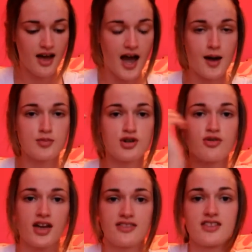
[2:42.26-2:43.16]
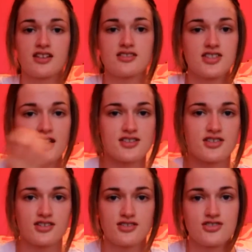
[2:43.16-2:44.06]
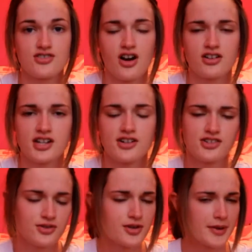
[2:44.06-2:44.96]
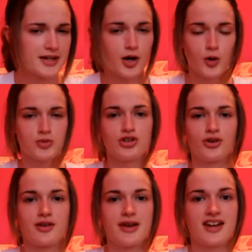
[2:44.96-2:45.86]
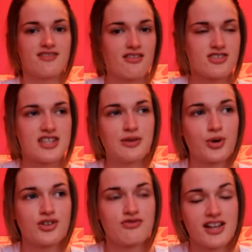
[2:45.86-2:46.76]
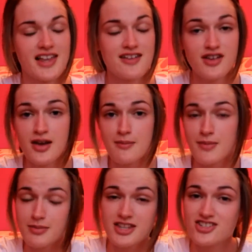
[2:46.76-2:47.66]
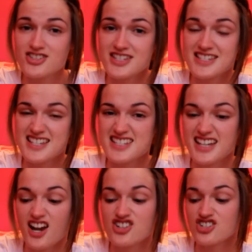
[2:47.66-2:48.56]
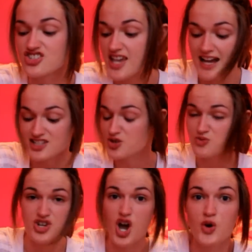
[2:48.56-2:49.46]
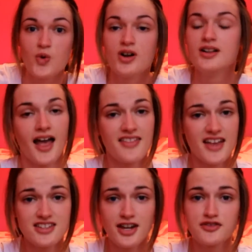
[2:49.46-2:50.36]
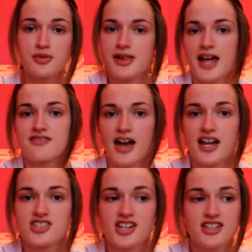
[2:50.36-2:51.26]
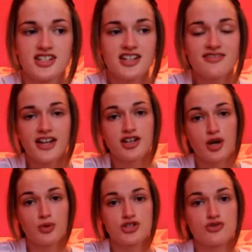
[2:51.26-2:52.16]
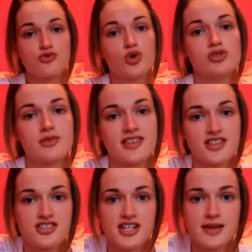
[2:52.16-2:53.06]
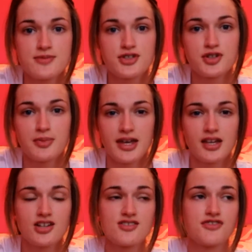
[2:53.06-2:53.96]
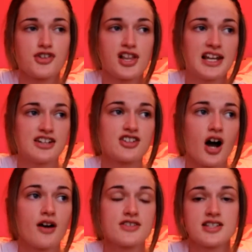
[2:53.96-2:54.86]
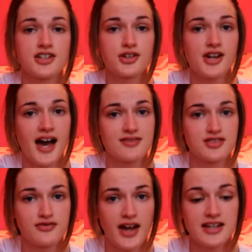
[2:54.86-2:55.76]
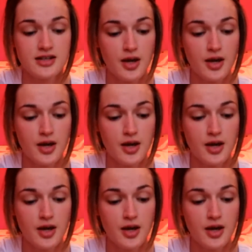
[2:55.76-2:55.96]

hammer thing that checks how strong you are. Do you know what I mean? I hope you know what I mean. I've never seen one in real life. Maybe they just exist in cartoons. I don't know. And then you have your plan of action and you need to figure out what your role within your team's going to be because if you're the leader, obviously you're going to have to fight,